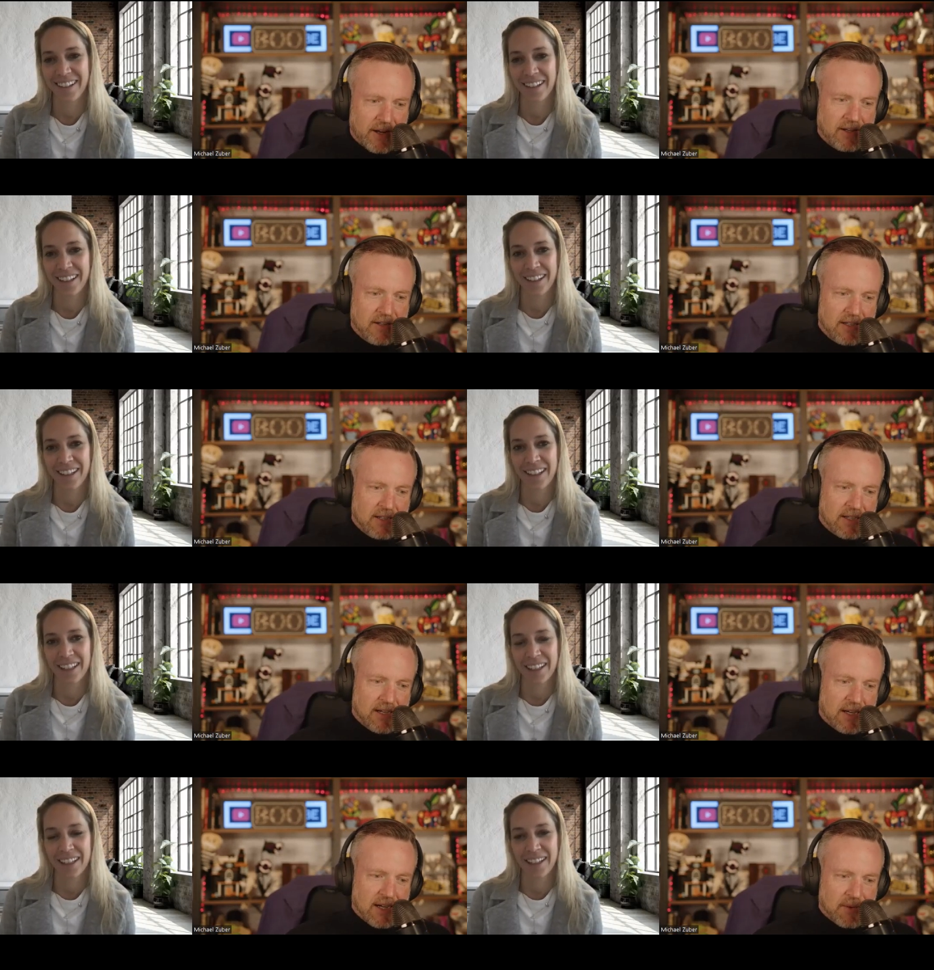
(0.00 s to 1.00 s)
Speaker 1: reading,
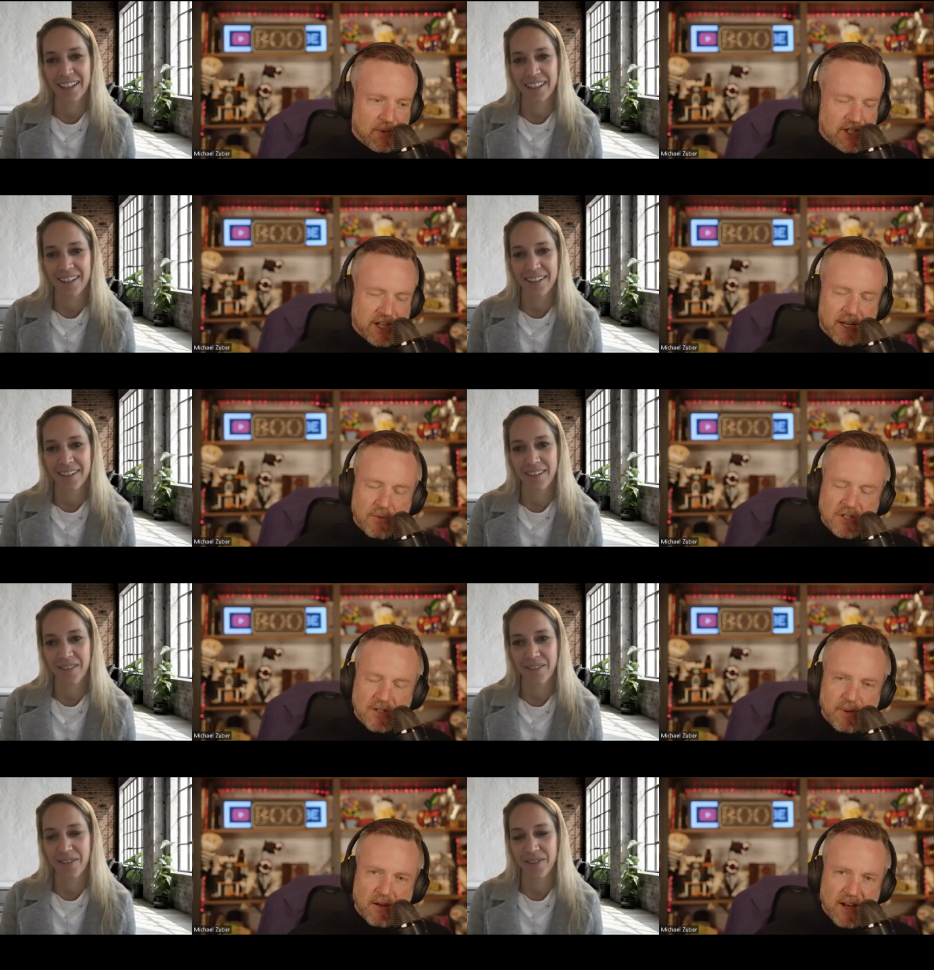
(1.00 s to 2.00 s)
uh, which again was
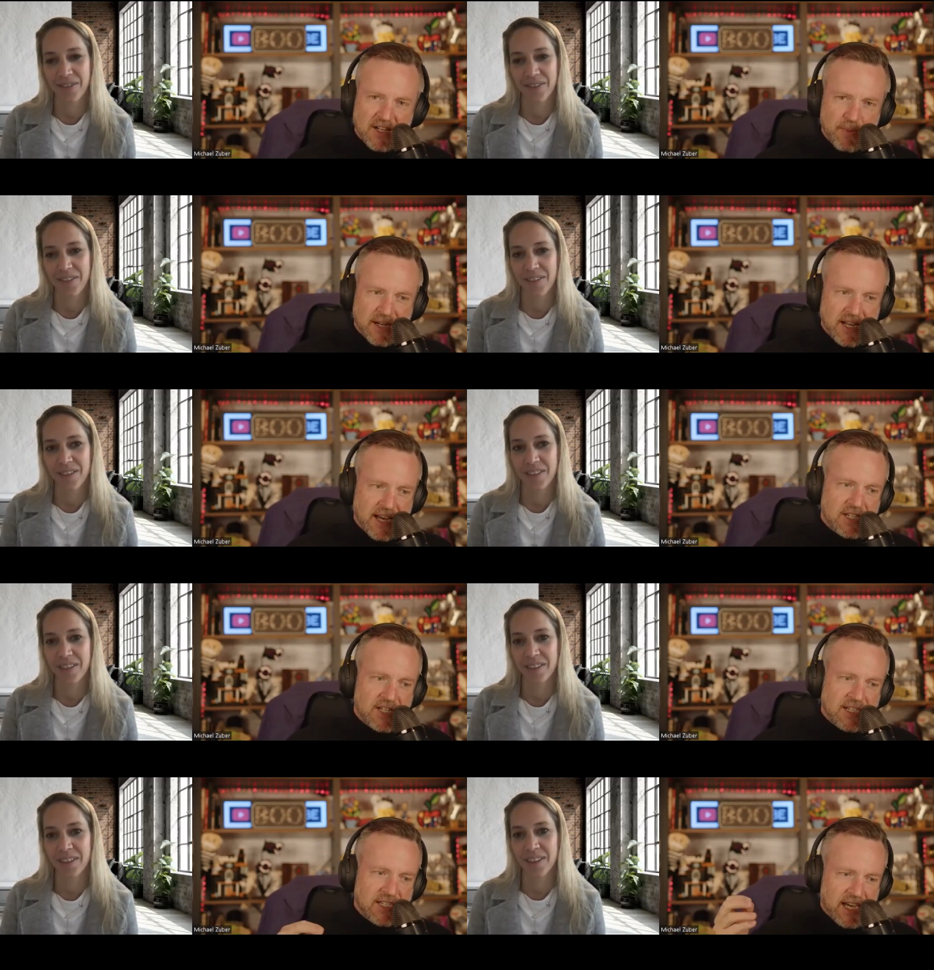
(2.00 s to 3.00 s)
above
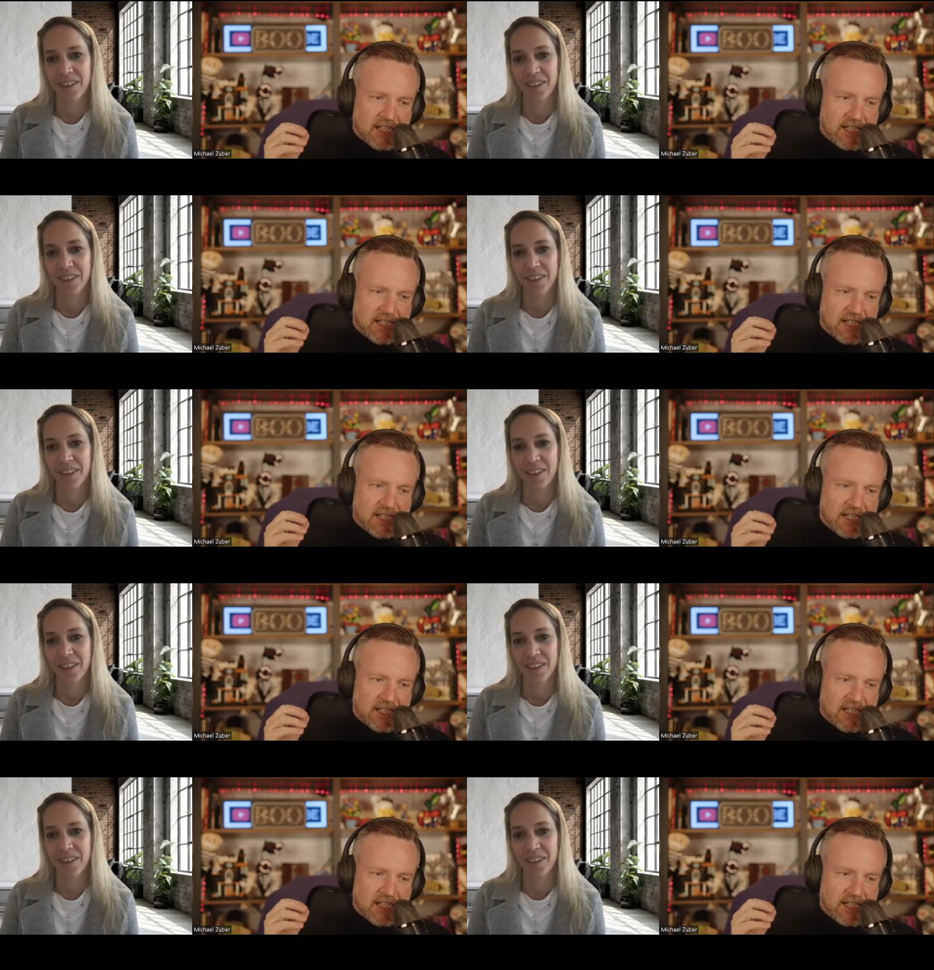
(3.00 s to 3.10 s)
expectations.